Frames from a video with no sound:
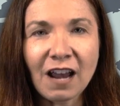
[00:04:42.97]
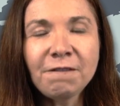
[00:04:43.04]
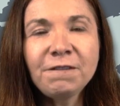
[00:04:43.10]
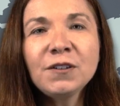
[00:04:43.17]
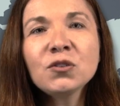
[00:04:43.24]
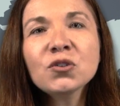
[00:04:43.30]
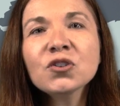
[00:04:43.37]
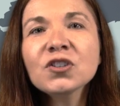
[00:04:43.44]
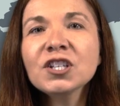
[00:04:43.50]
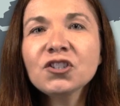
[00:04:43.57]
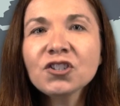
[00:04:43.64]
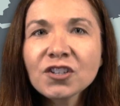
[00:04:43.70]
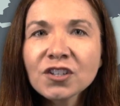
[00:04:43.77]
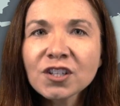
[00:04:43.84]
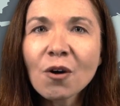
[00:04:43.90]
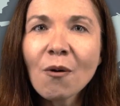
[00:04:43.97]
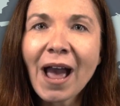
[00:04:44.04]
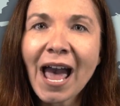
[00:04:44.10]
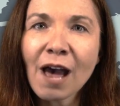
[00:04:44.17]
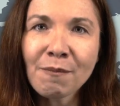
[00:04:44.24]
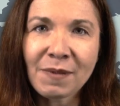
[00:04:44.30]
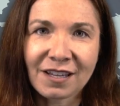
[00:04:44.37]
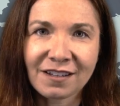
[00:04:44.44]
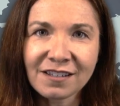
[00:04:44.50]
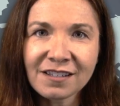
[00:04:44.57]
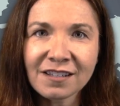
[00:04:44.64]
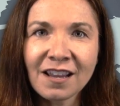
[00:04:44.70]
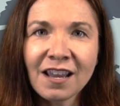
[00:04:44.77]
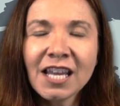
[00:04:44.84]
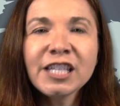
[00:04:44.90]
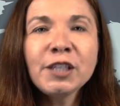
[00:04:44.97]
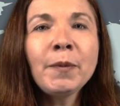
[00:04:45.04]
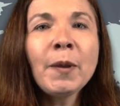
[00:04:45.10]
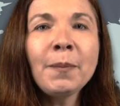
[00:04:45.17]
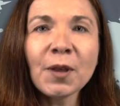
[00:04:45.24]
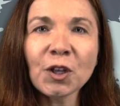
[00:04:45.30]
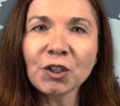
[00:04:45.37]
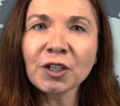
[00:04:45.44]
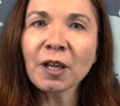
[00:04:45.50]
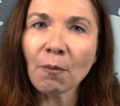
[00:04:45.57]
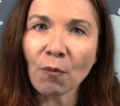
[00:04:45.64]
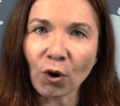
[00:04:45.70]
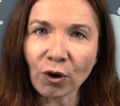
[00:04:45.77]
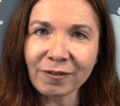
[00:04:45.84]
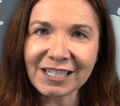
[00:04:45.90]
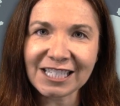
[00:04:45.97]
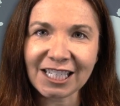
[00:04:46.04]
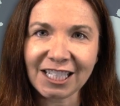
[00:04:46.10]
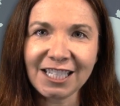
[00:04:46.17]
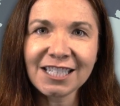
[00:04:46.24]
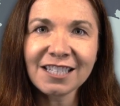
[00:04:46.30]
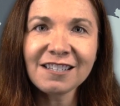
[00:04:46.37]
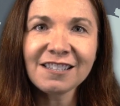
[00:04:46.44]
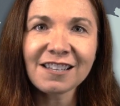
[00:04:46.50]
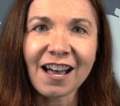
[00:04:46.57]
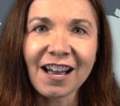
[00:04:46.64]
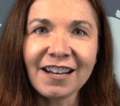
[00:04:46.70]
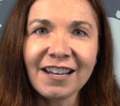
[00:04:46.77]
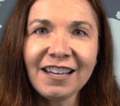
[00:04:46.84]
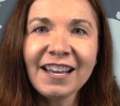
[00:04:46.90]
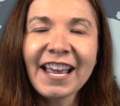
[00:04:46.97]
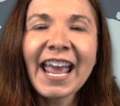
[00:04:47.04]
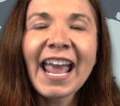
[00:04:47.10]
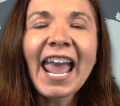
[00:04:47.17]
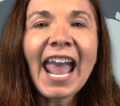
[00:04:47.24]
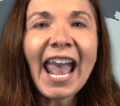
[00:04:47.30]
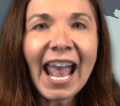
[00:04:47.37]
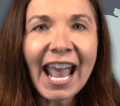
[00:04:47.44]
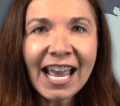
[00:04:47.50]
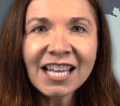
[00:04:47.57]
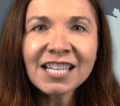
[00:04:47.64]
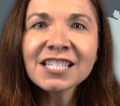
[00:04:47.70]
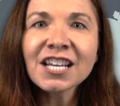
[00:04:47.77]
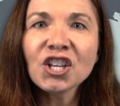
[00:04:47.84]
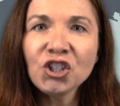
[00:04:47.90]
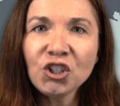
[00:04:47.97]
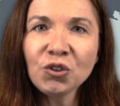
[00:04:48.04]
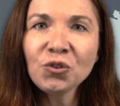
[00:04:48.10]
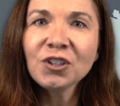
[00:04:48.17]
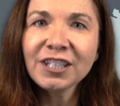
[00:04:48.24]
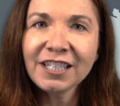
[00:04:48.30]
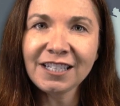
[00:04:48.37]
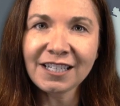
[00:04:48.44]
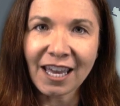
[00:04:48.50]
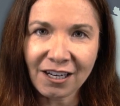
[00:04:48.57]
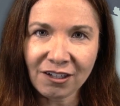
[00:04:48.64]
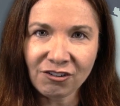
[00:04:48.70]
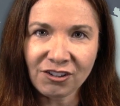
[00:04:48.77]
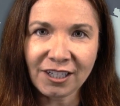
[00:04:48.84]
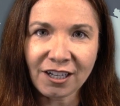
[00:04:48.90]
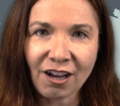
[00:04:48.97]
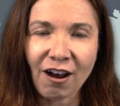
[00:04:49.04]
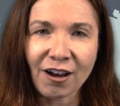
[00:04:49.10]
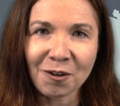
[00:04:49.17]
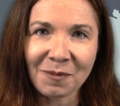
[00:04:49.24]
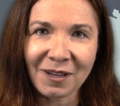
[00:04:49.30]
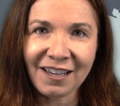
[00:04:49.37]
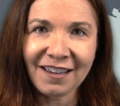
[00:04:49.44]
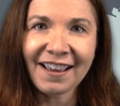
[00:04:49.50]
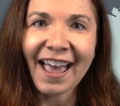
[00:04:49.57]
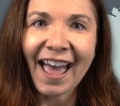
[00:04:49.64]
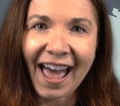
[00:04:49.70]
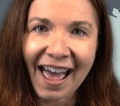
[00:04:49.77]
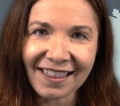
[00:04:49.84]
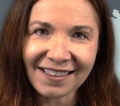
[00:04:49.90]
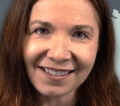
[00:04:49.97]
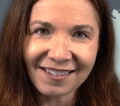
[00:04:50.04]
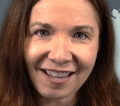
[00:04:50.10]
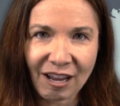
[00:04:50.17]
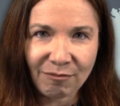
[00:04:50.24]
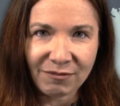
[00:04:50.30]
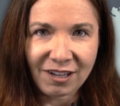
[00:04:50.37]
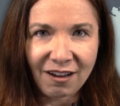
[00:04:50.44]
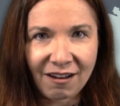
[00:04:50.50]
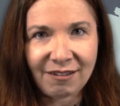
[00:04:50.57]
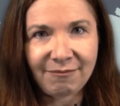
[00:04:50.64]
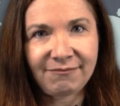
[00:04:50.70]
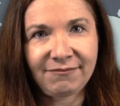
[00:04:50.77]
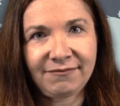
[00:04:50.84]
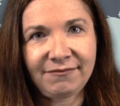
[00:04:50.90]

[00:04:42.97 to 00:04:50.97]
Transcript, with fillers: A future that just so happens to be building a more resilient society and a new clean energy economy at the same time.